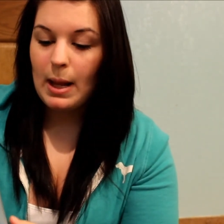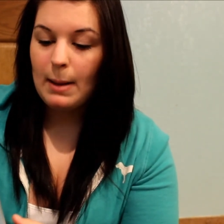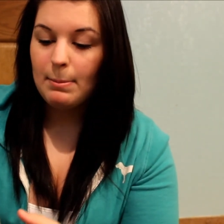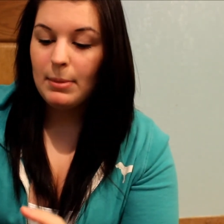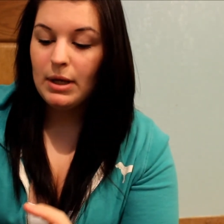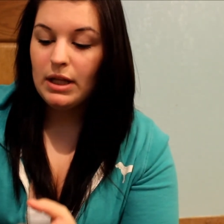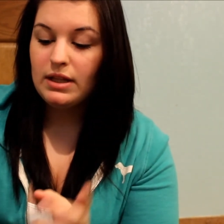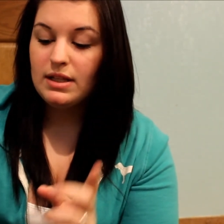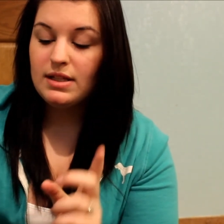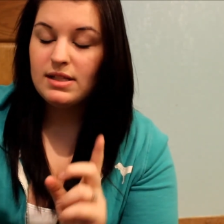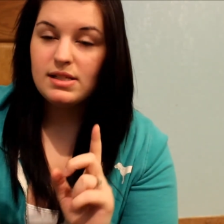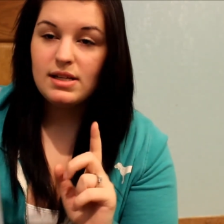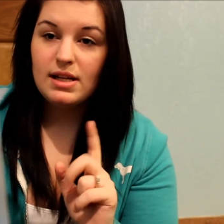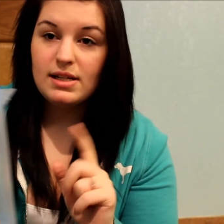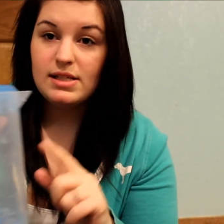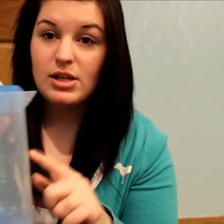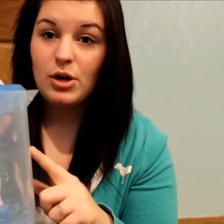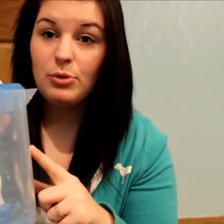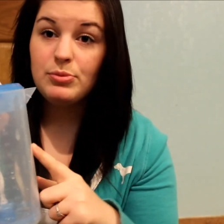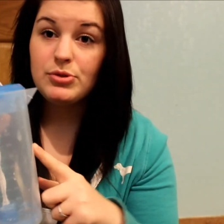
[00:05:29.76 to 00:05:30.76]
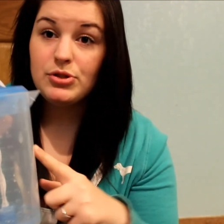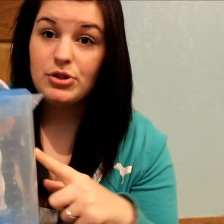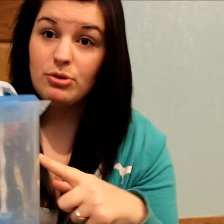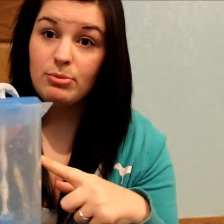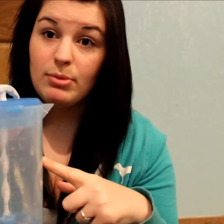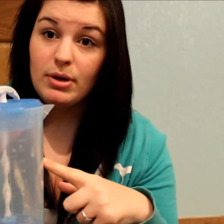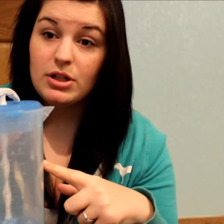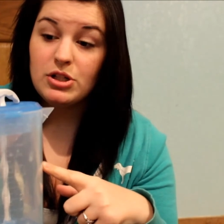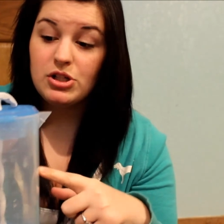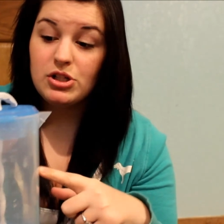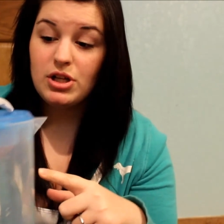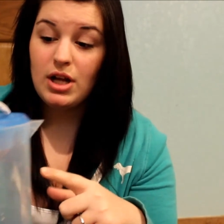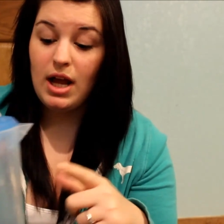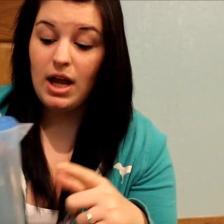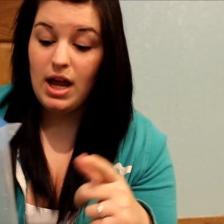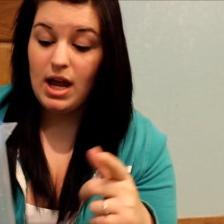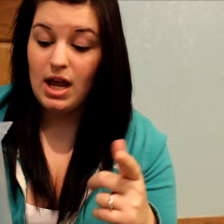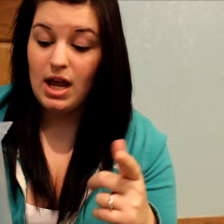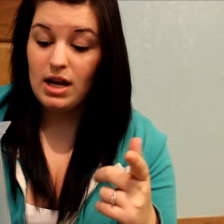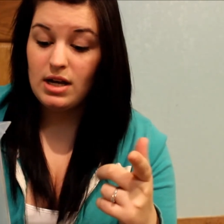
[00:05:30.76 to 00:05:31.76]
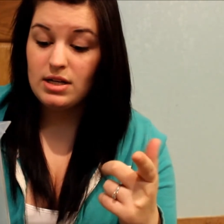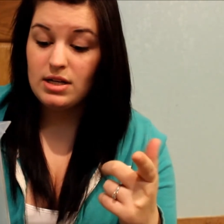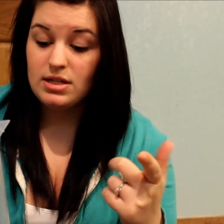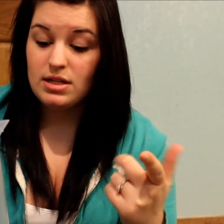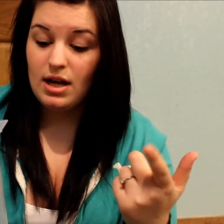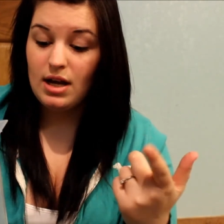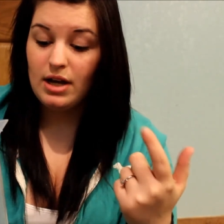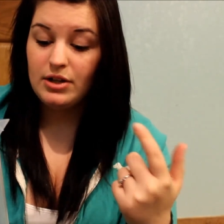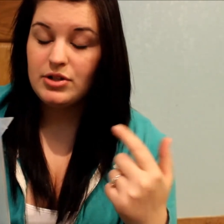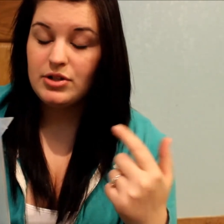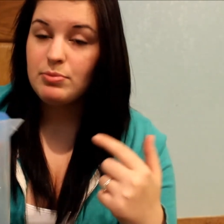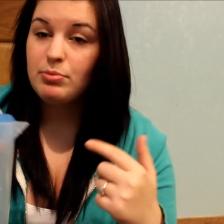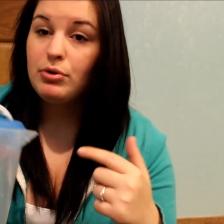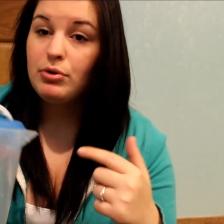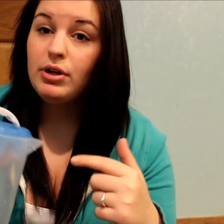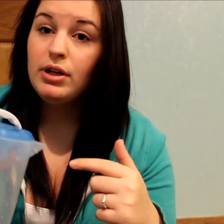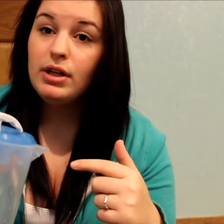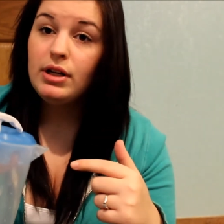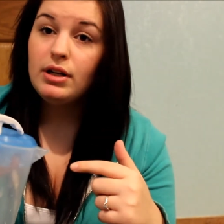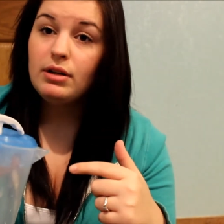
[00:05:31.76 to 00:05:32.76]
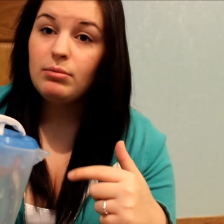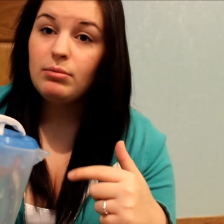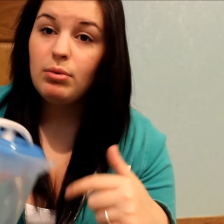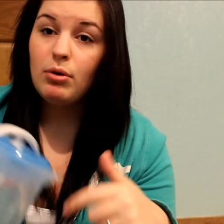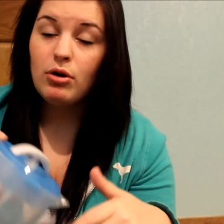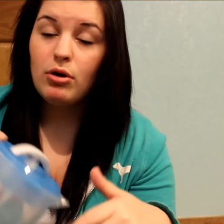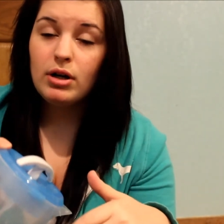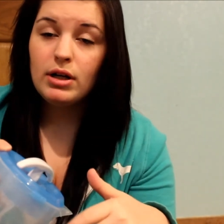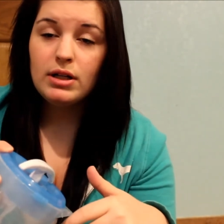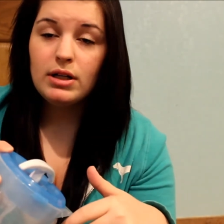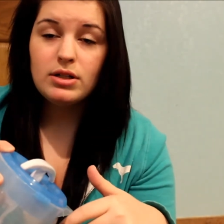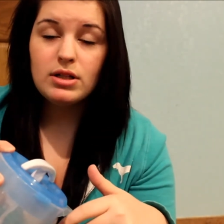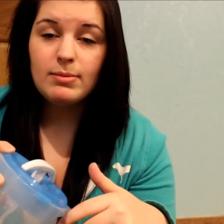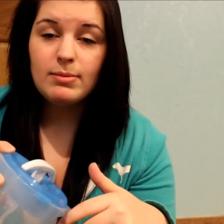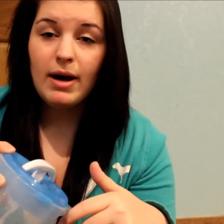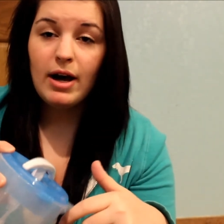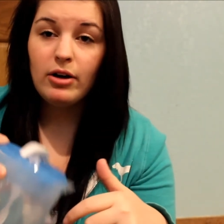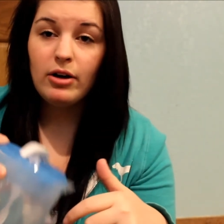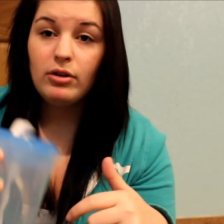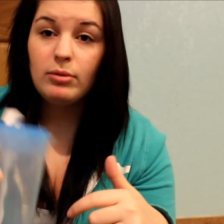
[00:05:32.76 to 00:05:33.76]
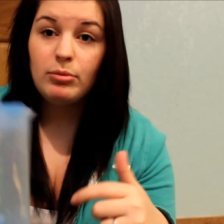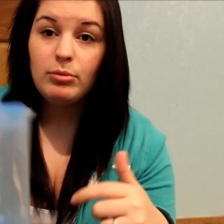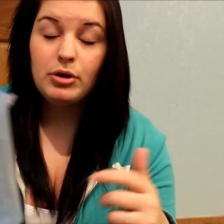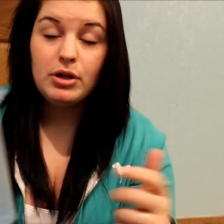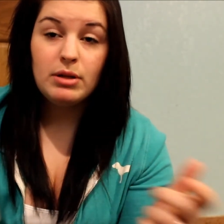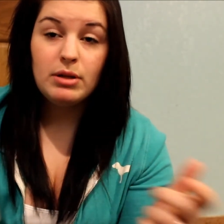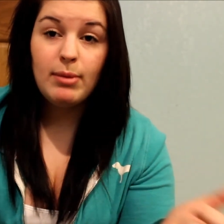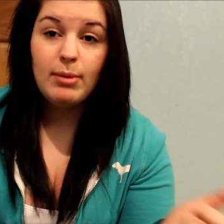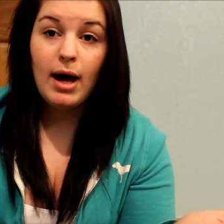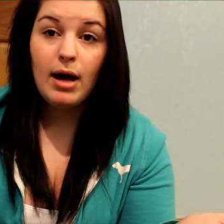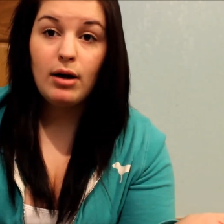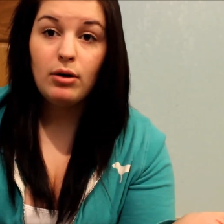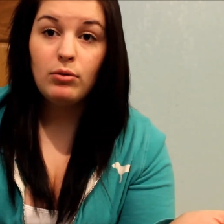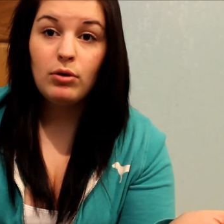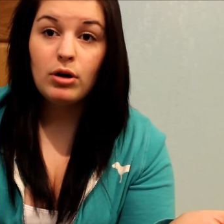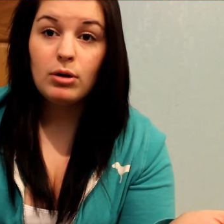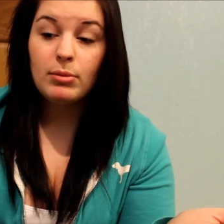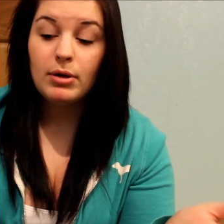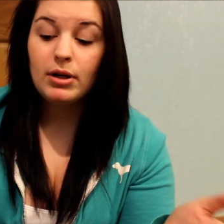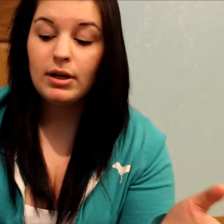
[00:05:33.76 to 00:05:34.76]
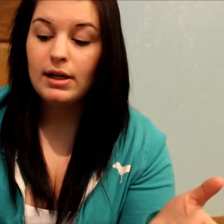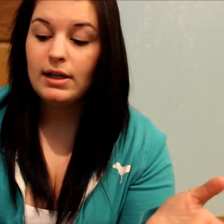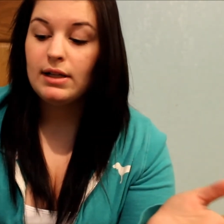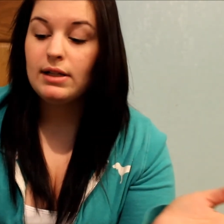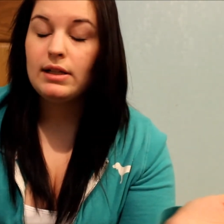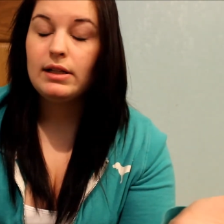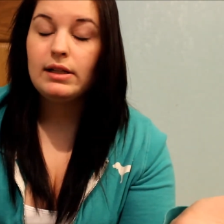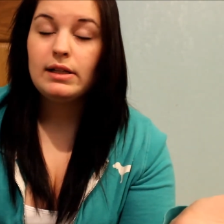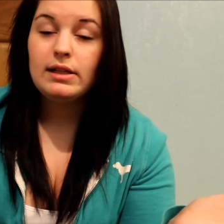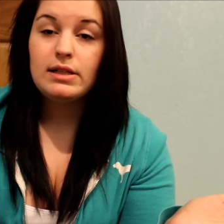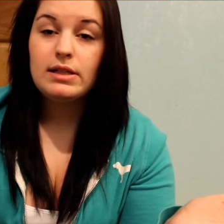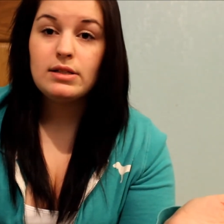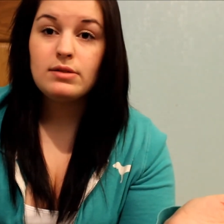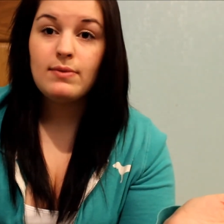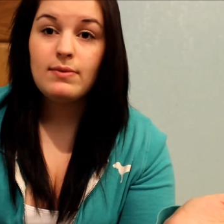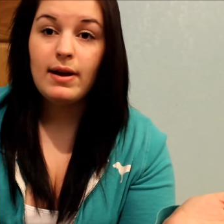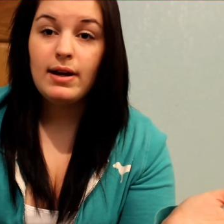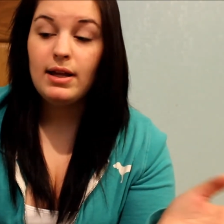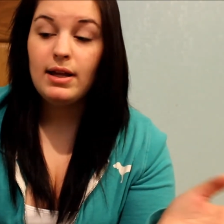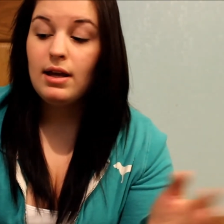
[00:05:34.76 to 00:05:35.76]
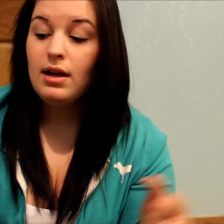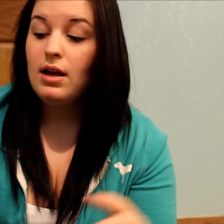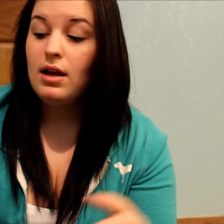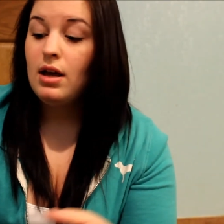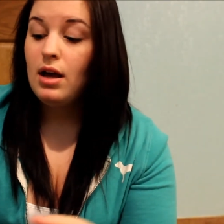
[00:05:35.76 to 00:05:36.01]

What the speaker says: But this has helped so much, and I just pour it into the bottle and put it in the bottle warmer, and it's ready.